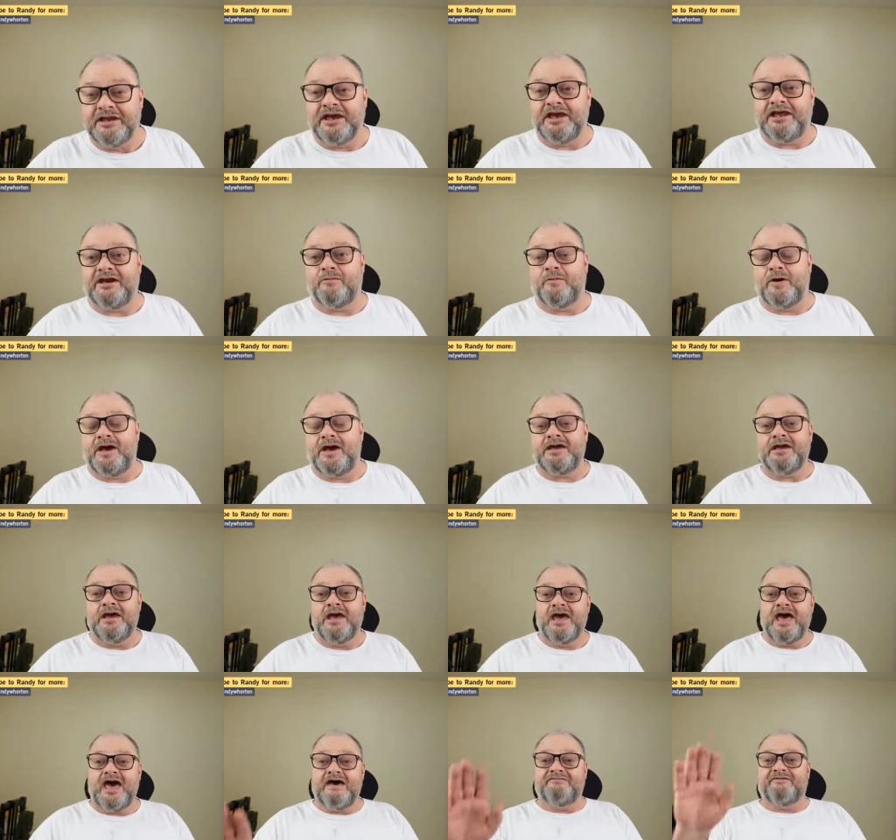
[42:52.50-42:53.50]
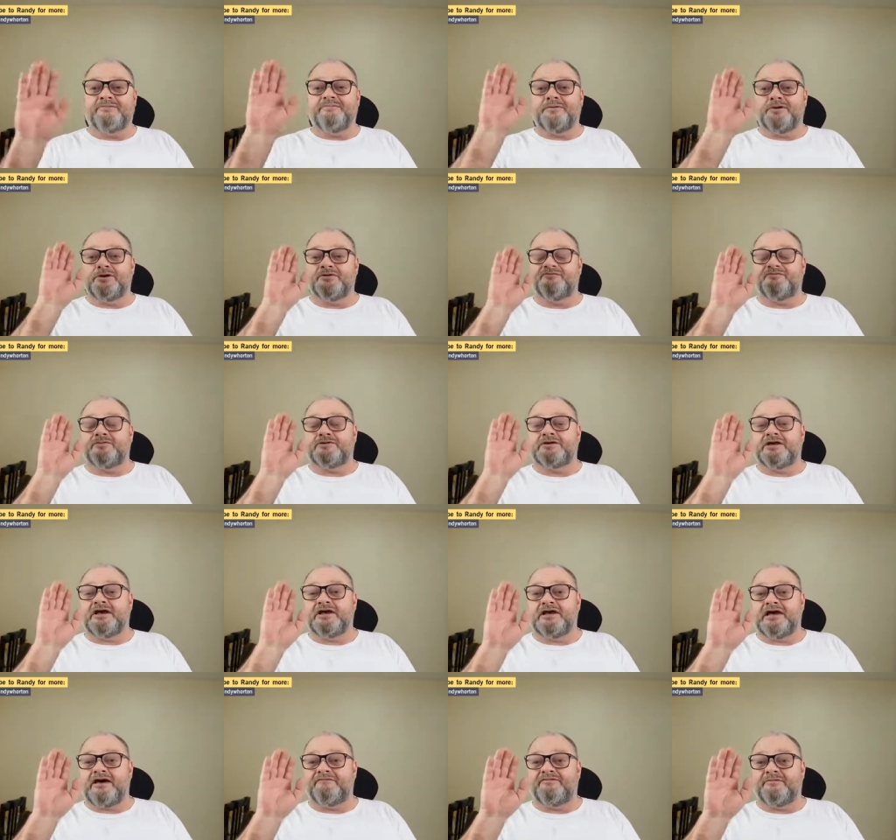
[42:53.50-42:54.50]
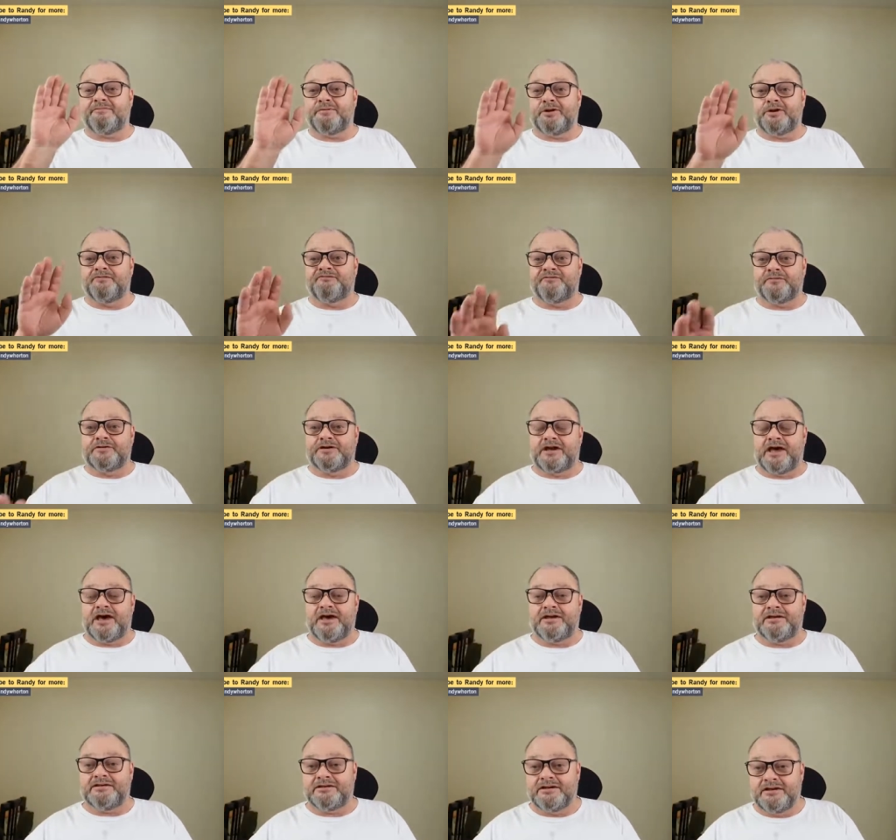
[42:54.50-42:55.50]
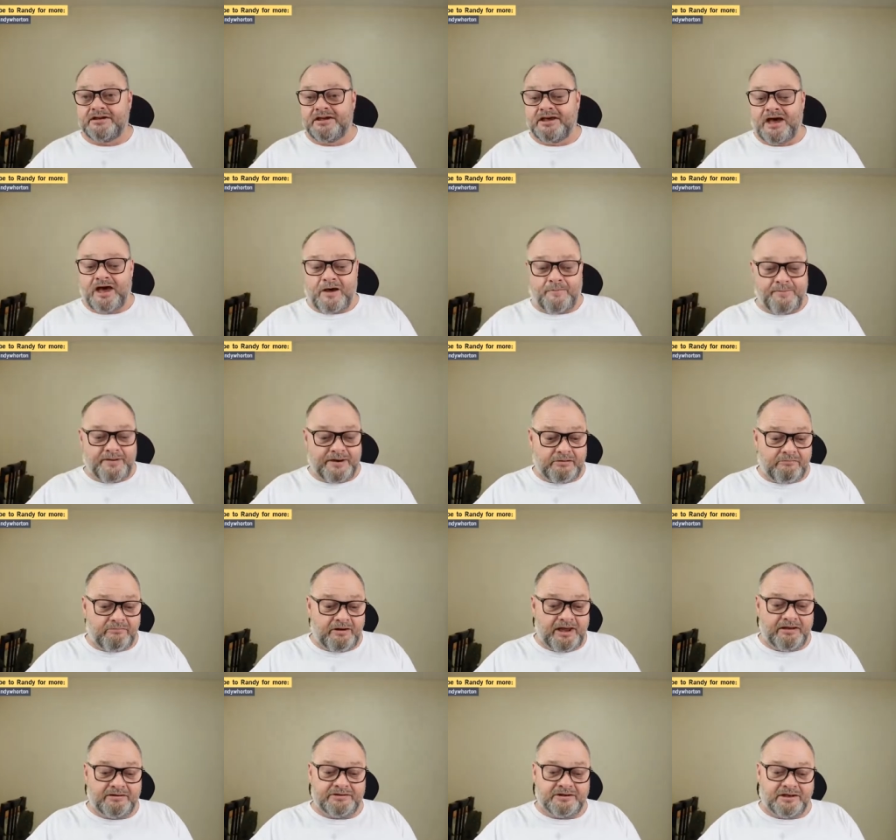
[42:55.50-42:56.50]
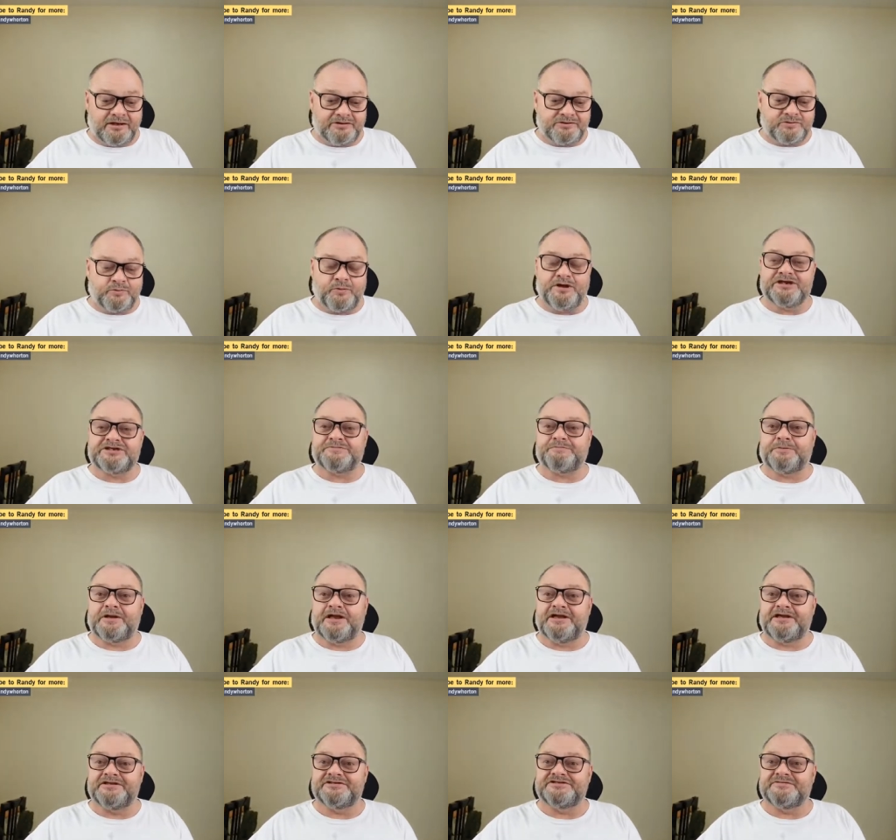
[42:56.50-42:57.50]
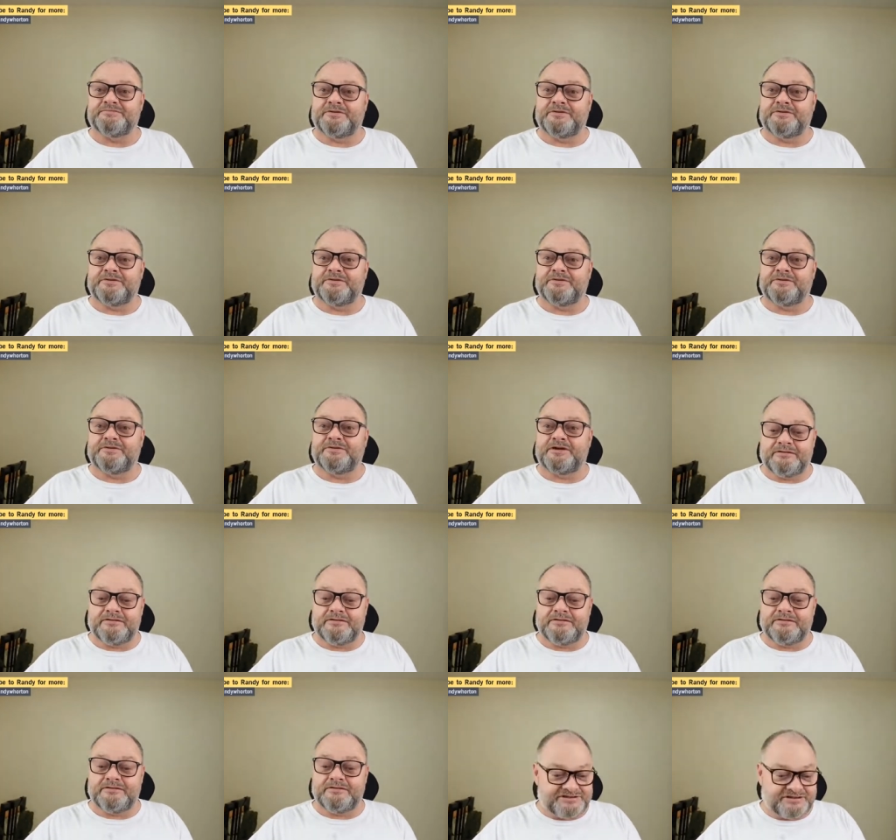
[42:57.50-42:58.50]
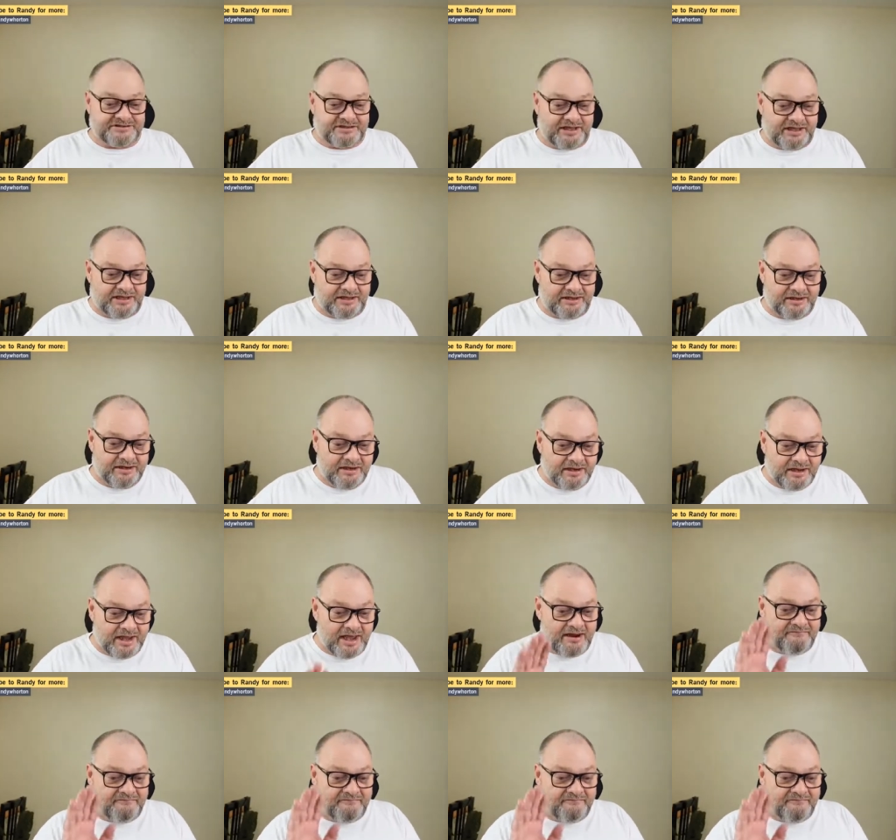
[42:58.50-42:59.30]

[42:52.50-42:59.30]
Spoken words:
Anyway, have a beautiful day. Have a beautiful night. I'll be around on Twitch playing some games, doing this and that.